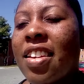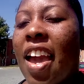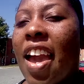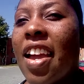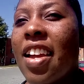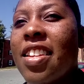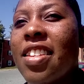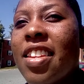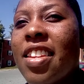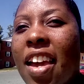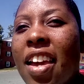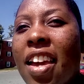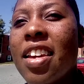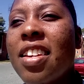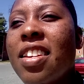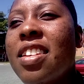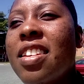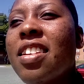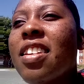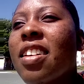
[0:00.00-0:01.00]
a
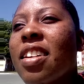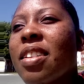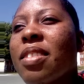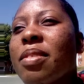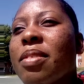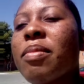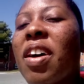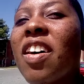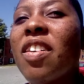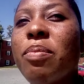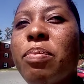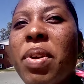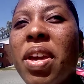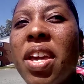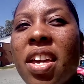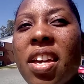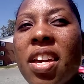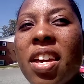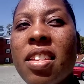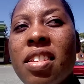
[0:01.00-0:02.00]
day of
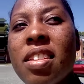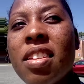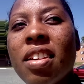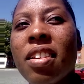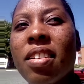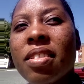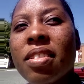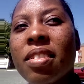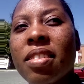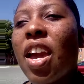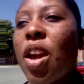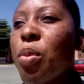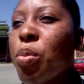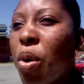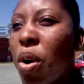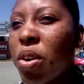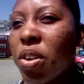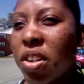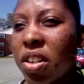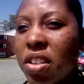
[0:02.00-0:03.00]
being a
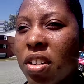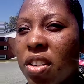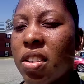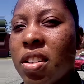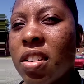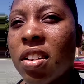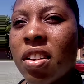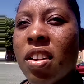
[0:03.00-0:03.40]
worker